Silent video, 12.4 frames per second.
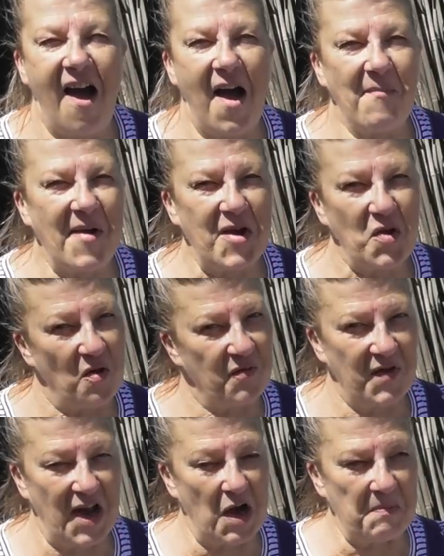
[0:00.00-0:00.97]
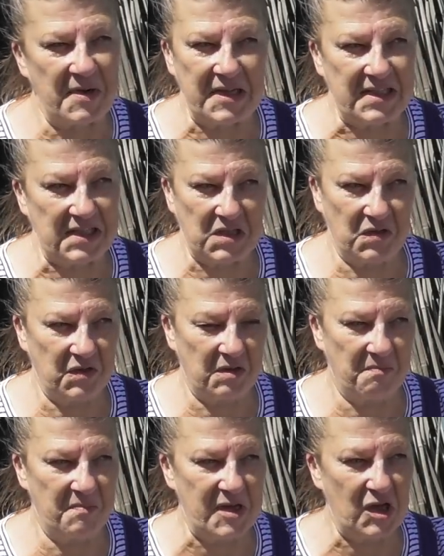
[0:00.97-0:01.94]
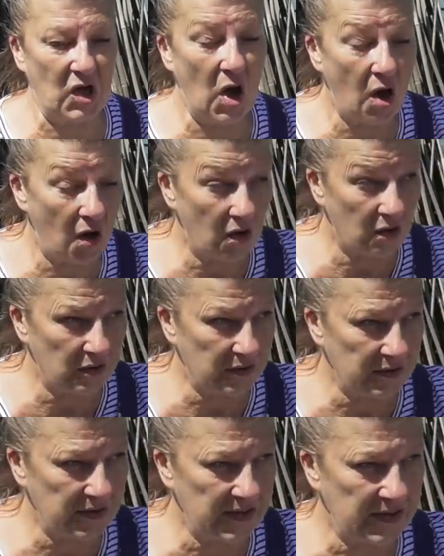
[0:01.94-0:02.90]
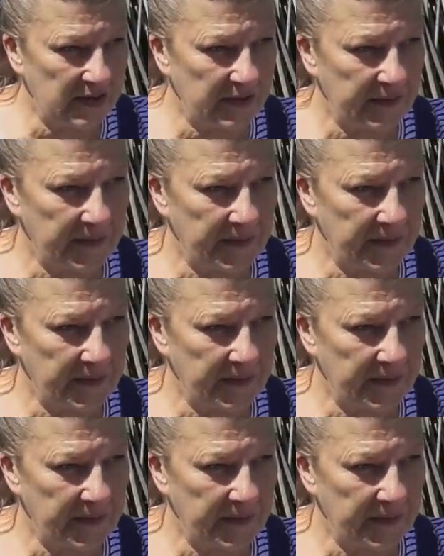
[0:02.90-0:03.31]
I might not for now, I might sit on them because